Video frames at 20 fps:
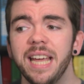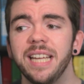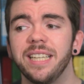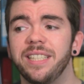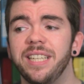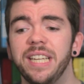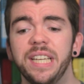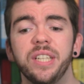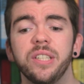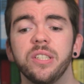
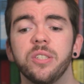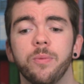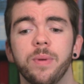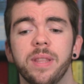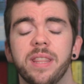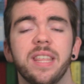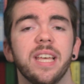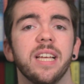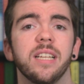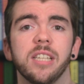It deals
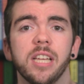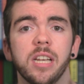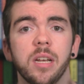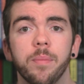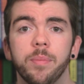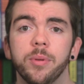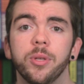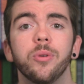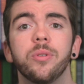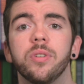with things in a
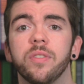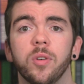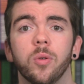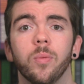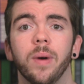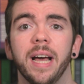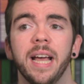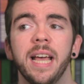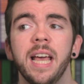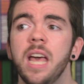beautiful
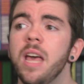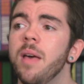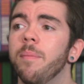way.